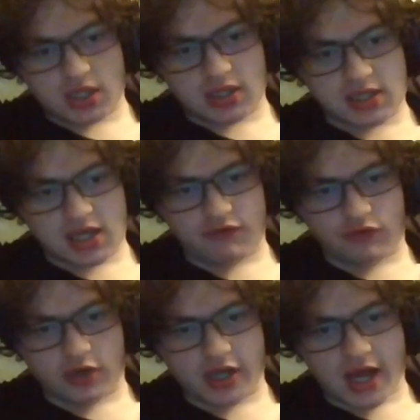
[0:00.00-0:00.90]
at that I
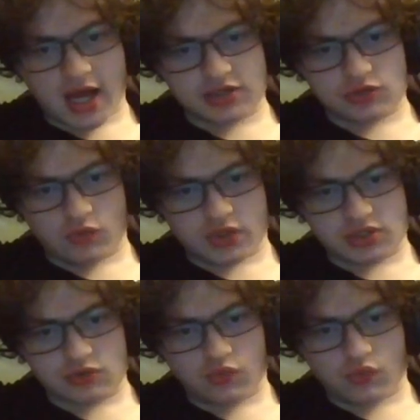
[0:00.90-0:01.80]
forgot what
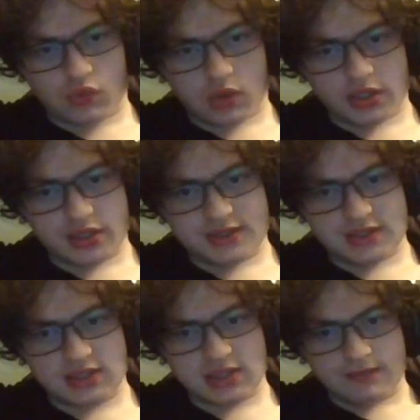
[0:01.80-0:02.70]
it was.